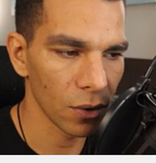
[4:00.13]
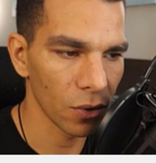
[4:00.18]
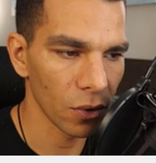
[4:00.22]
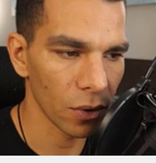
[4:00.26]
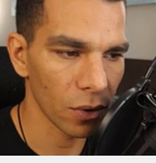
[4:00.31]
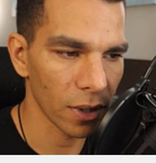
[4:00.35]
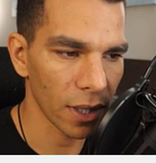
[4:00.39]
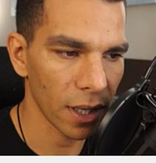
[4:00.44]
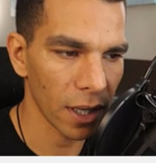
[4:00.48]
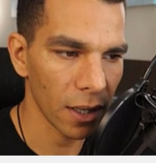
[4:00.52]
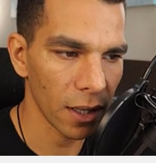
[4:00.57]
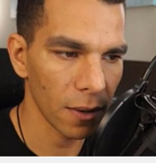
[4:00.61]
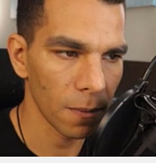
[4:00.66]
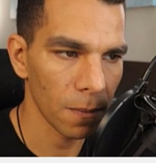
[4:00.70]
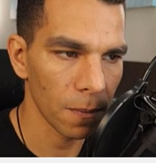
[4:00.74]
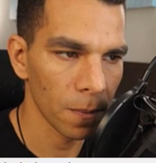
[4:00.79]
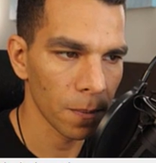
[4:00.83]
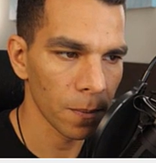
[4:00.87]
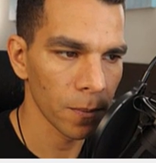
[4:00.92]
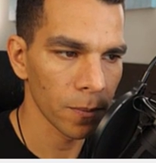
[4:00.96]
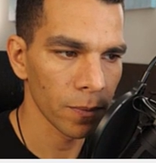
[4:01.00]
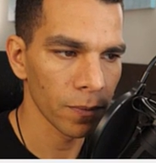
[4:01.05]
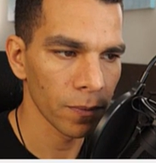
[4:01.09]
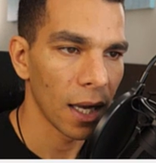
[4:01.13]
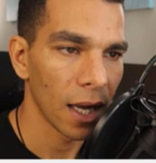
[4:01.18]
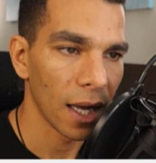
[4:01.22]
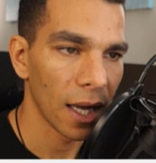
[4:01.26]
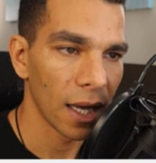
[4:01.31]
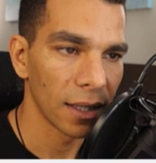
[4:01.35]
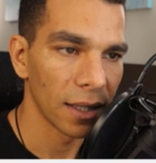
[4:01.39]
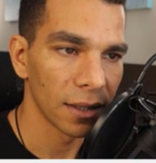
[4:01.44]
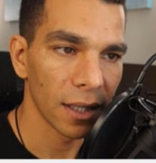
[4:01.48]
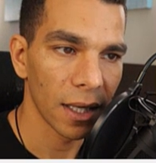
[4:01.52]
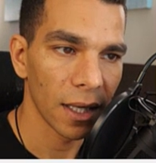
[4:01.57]
OK.
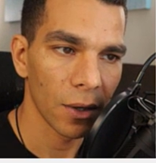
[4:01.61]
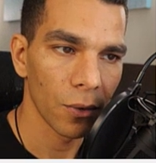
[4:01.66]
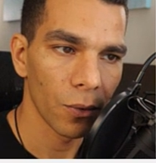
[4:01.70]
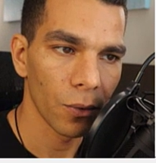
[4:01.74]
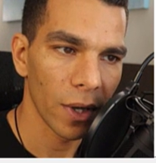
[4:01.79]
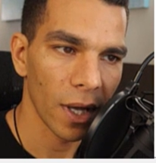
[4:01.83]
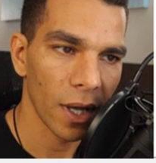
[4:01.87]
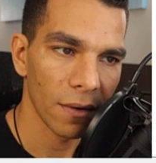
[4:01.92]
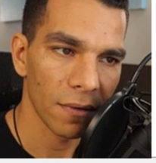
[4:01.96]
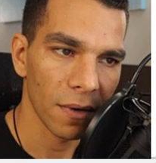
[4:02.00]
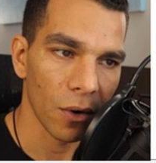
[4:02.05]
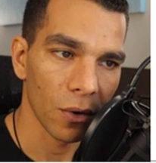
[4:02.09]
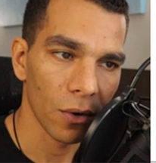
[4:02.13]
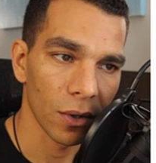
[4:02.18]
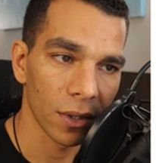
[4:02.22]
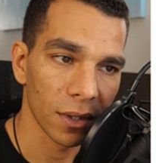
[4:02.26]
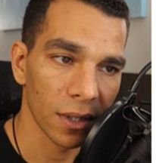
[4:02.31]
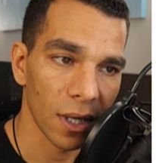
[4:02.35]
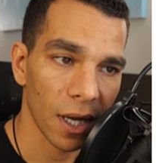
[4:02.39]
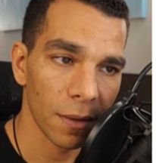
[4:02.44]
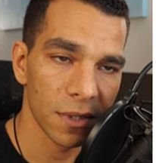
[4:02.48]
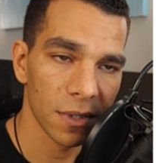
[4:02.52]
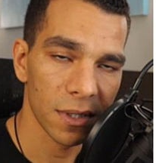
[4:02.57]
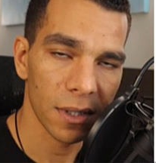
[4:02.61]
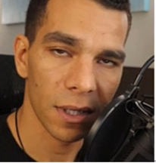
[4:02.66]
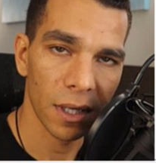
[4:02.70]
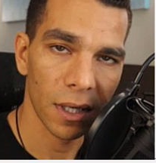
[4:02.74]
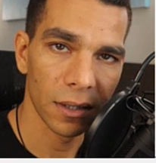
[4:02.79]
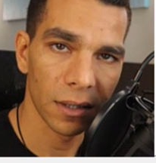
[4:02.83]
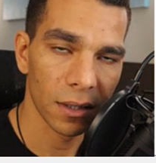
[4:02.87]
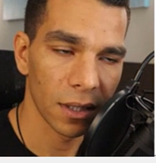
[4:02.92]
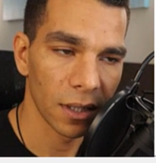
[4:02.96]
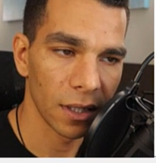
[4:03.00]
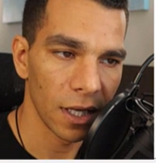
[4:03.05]
And now we have our time
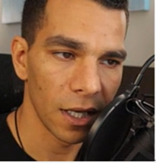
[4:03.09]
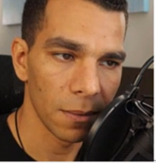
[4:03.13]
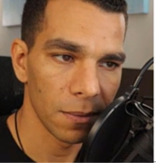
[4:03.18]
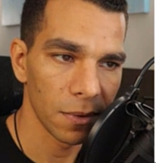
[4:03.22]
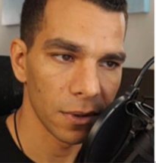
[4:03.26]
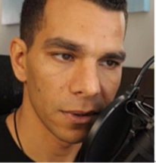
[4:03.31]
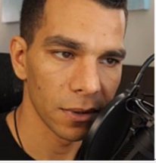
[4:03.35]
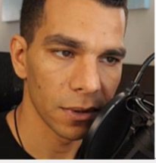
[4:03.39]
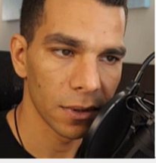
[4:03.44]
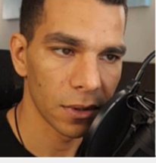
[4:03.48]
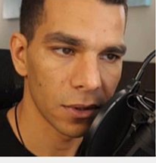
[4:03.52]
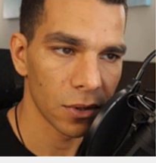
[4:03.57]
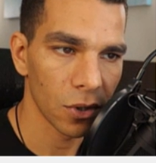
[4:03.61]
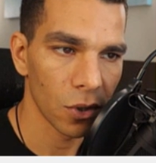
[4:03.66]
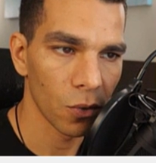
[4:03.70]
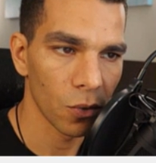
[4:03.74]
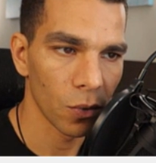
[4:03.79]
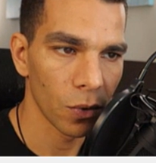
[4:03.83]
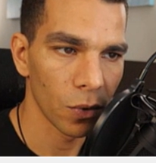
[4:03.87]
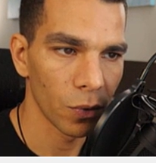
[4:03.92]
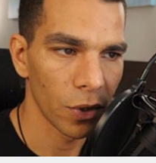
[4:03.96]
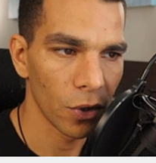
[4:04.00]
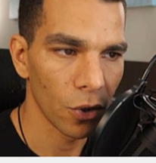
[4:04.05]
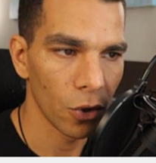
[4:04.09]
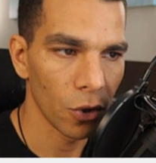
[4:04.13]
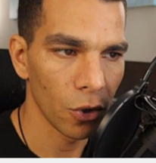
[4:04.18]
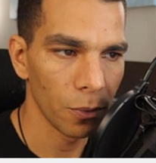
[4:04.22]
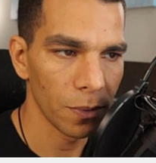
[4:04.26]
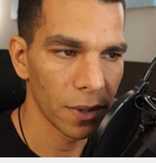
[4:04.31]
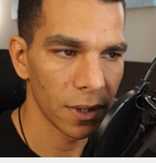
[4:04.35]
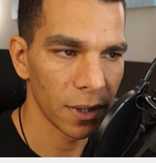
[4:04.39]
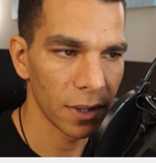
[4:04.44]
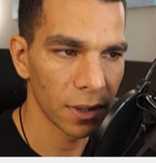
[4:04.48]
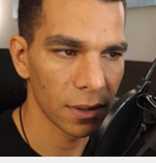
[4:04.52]
slider enabled. So when we
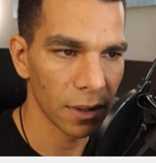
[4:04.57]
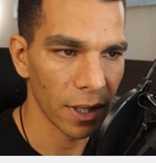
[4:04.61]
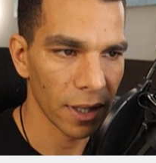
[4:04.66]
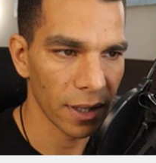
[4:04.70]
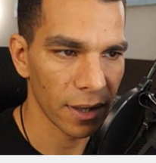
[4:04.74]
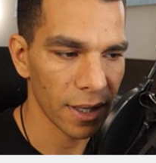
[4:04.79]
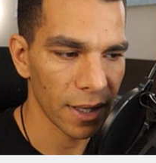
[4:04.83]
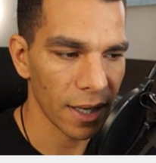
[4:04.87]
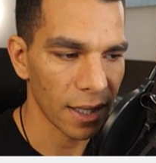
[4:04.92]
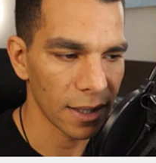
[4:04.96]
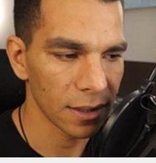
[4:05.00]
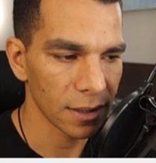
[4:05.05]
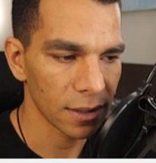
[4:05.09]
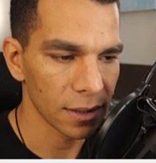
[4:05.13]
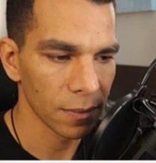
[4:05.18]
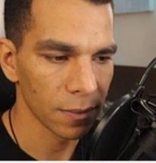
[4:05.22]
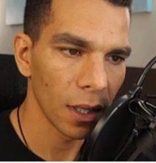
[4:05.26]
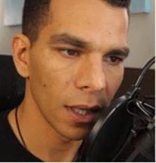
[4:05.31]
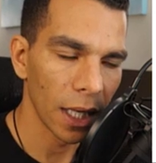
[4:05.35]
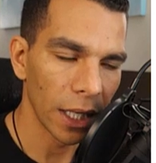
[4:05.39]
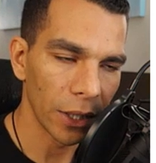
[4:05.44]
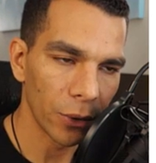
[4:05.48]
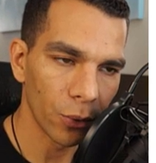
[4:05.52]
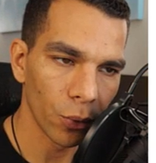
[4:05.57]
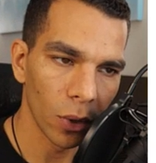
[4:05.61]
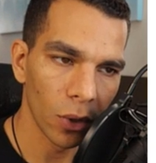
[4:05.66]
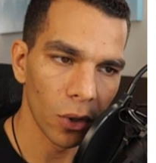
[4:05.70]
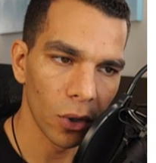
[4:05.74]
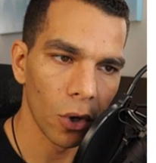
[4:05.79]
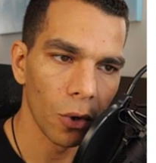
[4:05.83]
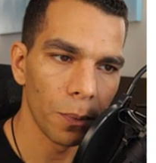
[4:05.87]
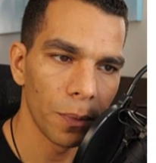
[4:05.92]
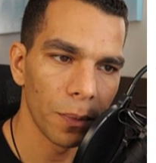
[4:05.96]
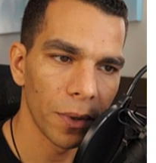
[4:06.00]
open it like that, it will
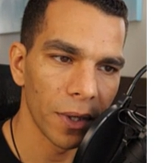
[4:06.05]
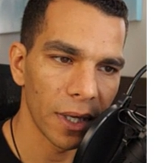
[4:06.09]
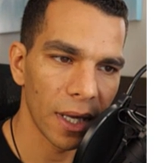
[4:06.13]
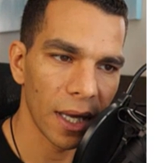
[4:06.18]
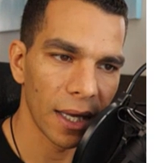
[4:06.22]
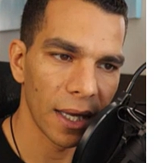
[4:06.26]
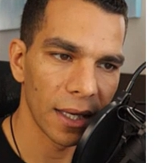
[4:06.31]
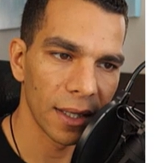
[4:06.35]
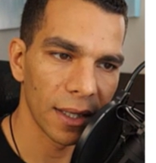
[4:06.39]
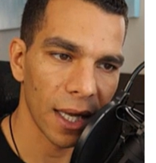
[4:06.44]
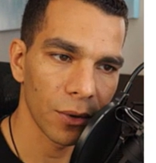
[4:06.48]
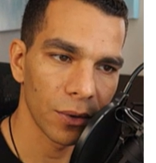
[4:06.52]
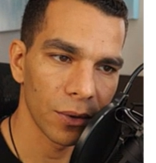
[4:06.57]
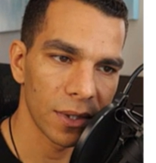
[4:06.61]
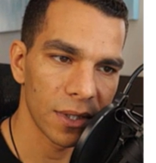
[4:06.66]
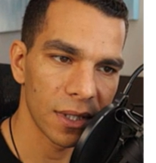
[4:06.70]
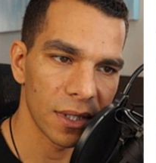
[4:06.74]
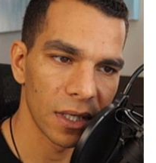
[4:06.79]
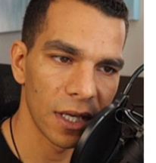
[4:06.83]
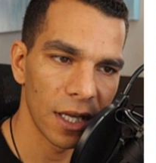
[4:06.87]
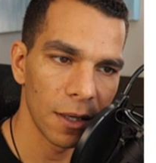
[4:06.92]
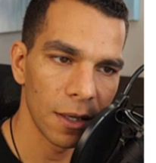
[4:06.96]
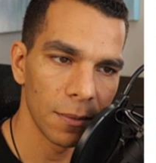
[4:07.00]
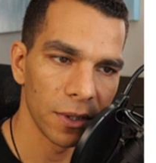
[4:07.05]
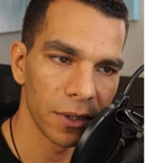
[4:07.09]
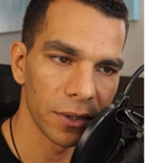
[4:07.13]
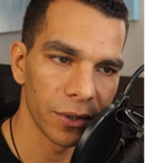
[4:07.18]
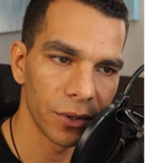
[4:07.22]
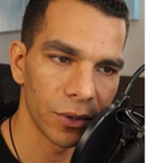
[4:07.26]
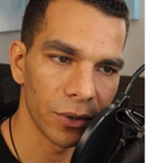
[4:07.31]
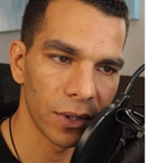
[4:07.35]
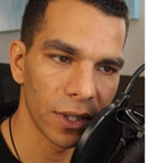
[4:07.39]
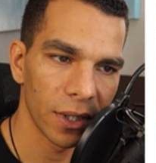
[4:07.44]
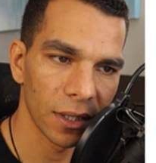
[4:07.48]
open, and now it's
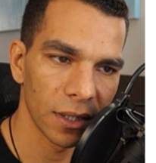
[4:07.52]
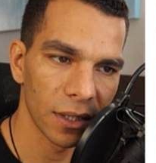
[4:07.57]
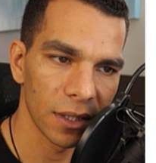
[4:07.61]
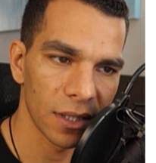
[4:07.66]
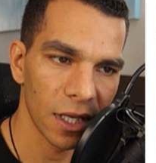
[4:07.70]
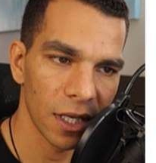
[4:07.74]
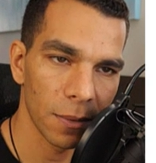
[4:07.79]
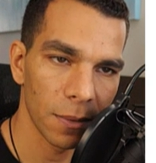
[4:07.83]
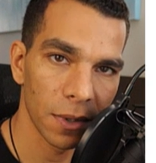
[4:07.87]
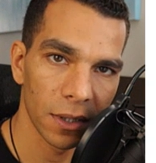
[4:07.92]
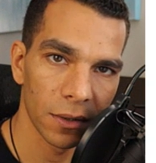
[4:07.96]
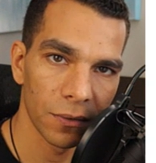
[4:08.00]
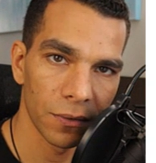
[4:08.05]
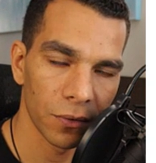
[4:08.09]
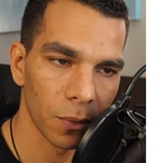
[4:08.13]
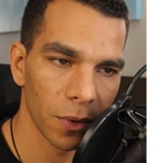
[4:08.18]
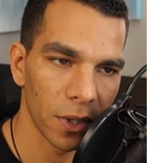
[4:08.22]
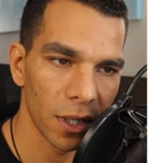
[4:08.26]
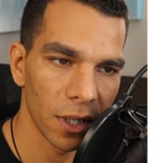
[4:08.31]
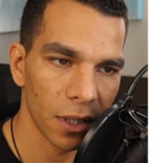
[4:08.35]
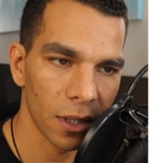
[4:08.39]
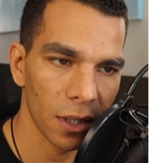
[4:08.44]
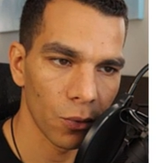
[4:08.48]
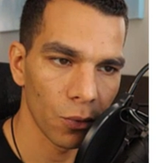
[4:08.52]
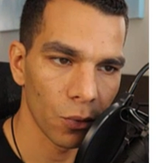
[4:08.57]
enabled. You can disable it from here.